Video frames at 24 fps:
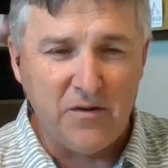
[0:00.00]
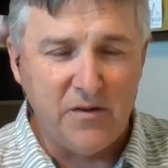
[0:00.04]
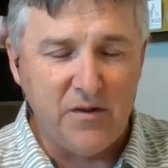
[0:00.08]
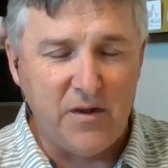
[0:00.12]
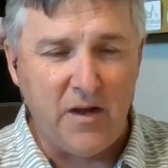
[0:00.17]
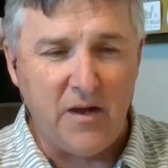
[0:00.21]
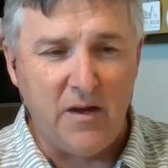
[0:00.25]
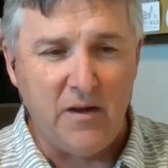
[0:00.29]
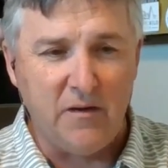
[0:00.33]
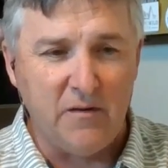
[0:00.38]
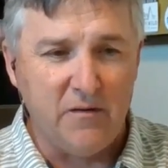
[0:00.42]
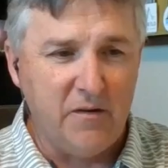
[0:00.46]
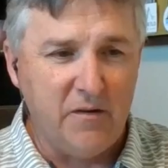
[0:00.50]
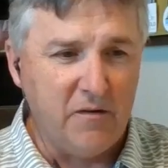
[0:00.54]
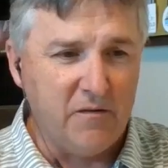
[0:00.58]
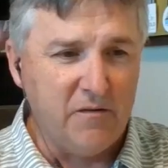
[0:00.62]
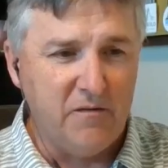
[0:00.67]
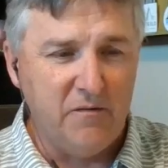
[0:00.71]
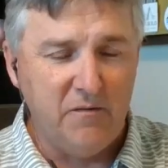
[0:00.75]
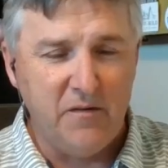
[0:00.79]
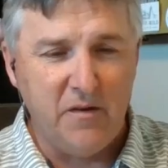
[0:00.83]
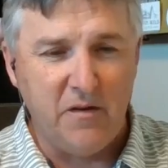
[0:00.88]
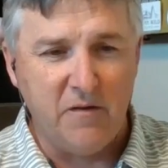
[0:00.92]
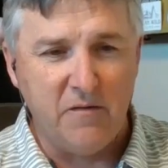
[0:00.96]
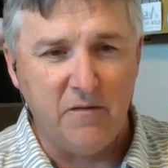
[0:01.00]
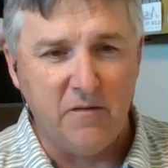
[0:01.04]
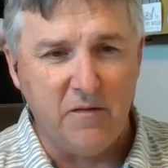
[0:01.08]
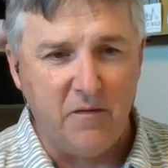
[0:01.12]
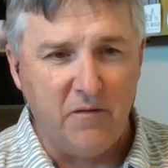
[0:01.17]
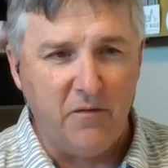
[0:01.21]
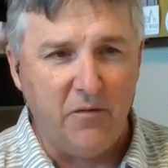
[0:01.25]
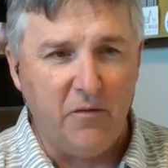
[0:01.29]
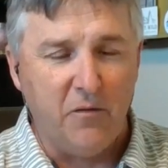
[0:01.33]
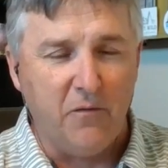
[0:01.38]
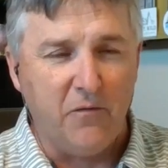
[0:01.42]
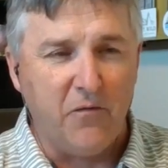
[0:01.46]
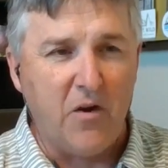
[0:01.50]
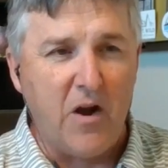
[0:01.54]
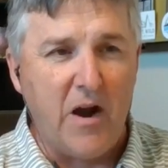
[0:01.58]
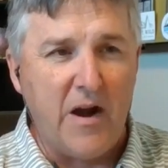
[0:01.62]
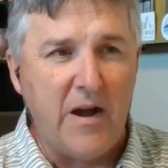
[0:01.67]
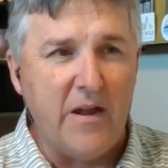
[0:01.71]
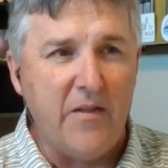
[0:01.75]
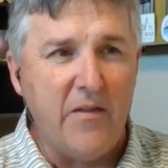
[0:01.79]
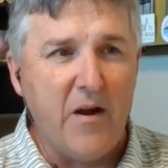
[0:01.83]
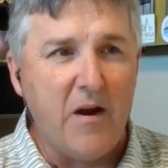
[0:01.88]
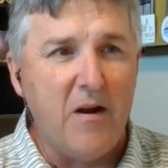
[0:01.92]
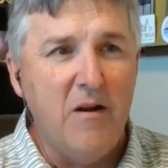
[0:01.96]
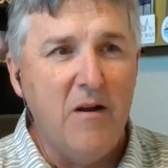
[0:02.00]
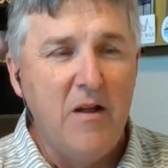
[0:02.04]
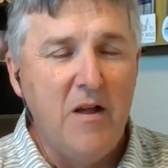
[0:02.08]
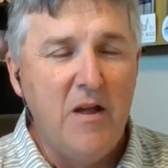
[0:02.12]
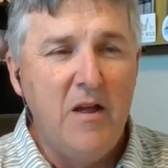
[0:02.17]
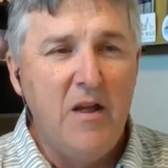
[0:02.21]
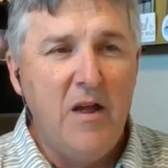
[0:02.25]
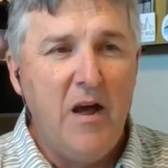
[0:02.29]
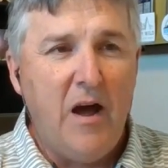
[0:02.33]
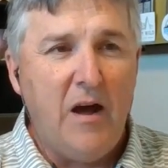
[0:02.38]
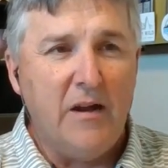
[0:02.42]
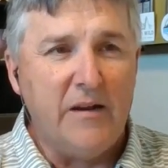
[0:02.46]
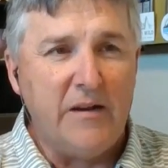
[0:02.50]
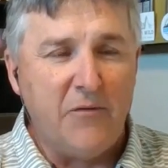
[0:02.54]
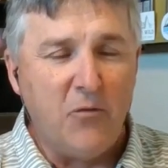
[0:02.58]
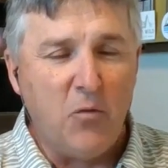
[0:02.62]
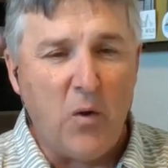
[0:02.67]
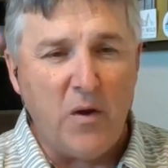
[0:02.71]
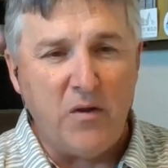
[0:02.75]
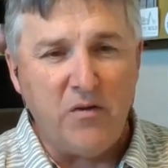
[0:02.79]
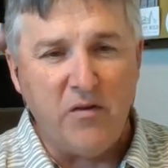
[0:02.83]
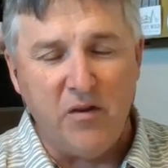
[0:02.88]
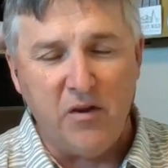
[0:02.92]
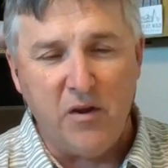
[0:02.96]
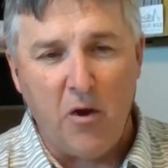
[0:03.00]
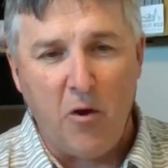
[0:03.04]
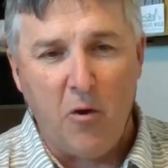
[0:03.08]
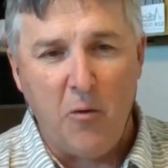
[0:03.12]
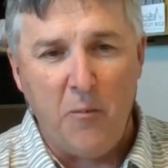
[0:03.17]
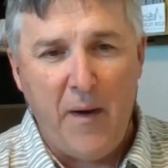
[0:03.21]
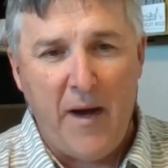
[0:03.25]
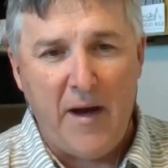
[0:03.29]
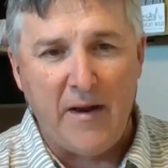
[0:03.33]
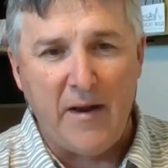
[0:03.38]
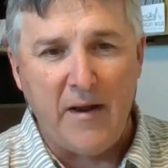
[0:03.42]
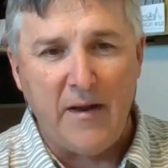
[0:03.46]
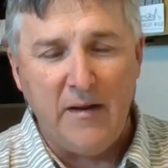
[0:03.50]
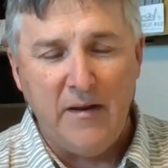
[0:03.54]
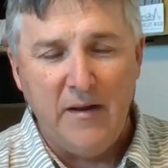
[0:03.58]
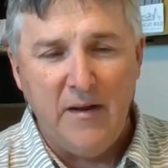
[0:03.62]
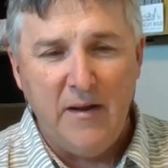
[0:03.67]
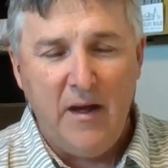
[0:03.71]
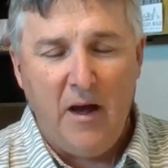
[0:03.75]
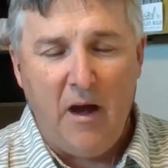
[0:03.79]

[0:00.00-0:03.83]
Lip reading: There's a little variety there, different ways you can go about it.